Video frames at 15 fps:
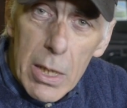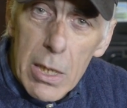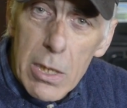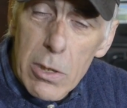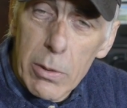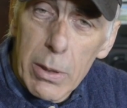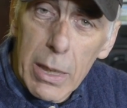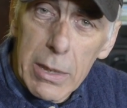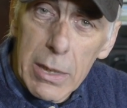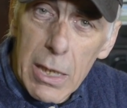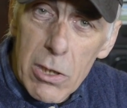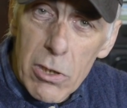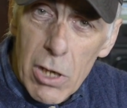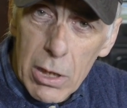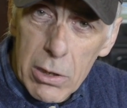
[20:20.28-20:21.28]
so that the
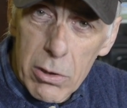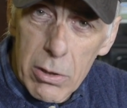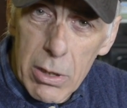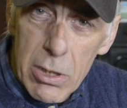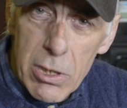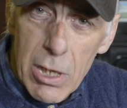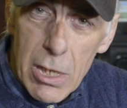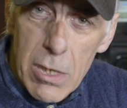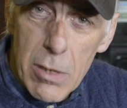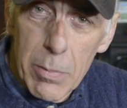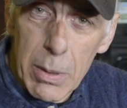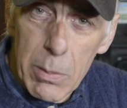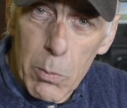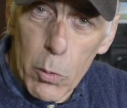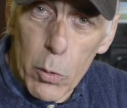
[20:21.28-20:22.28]
injector injects a
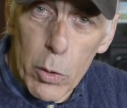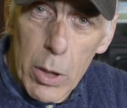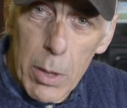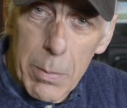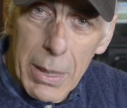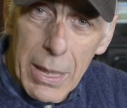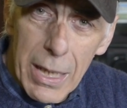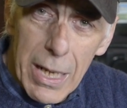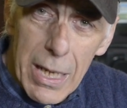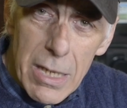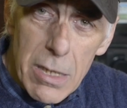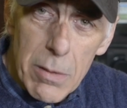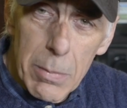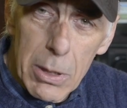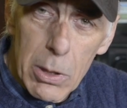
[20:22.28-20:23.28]
bit more, a bit
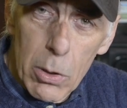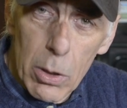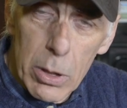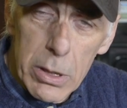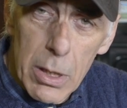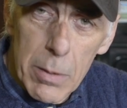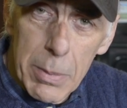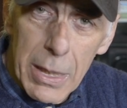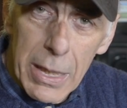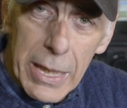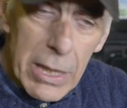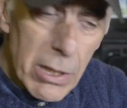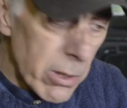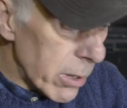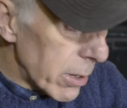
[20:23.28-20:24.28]
less, a bit earlier, a bit
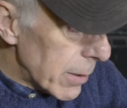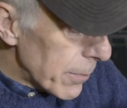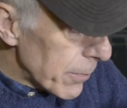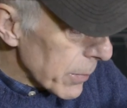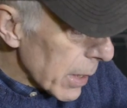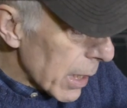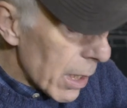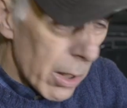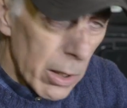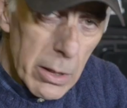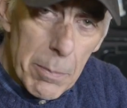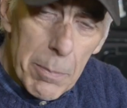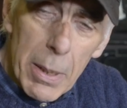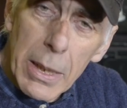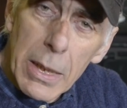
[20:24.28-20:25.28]
later, all
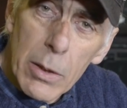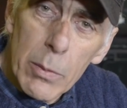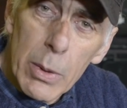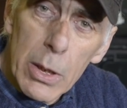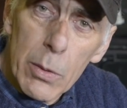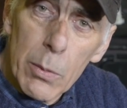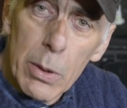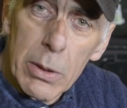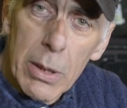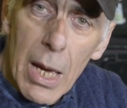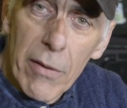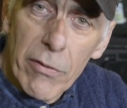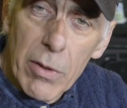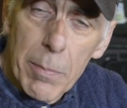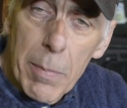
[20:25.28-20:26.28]
depending where you want to
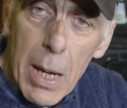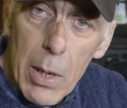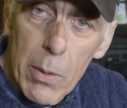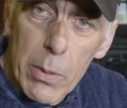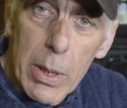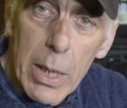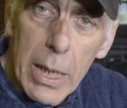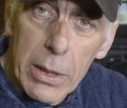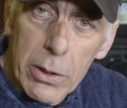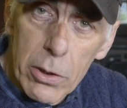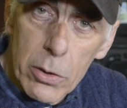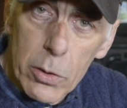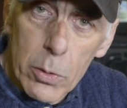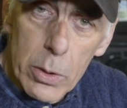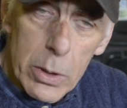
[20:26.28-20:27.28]
have the power and the
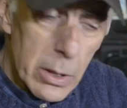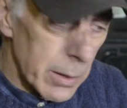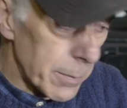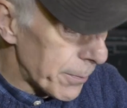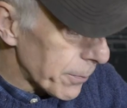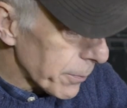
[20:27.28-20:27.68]
torque.